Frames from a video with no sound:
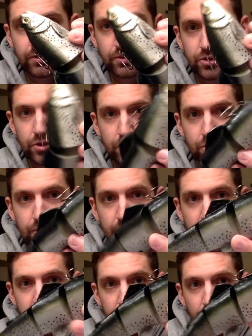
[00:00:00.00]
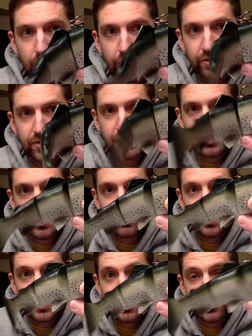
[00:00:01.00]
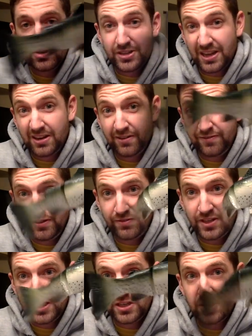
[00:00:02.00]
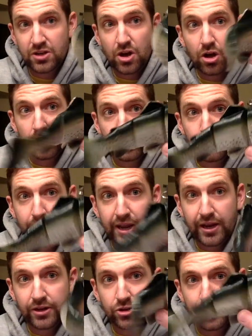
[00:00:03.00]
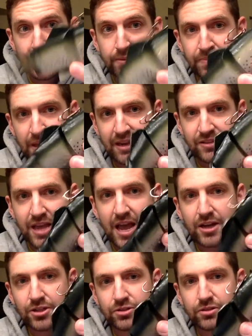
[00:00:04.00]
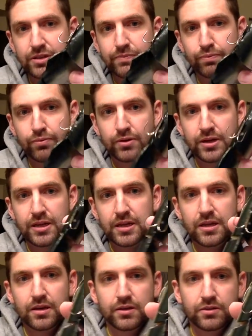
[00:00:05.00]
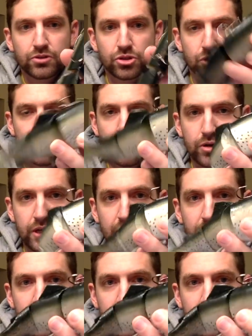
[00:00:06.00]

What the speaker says: Just so you guys know, this is going to be in your $10 to $15 range, and it's actually pretty sturdy.